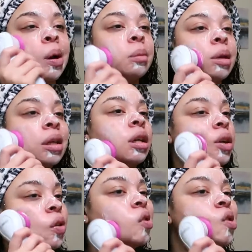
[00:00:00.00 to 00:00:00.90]

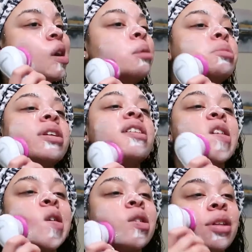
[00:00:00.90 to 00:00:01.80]
because I mean
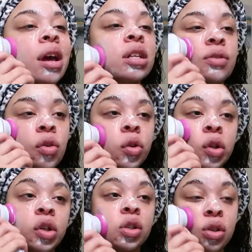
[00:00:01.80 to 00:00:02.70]
the
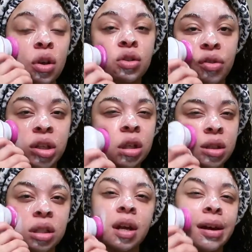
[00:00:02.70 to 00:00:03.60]
exfoliation also feel like
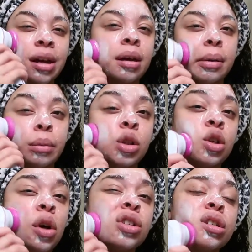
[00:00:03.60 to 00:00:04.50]
it's like I'm
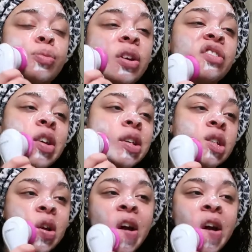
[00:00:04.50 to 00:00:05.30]
massaging my face.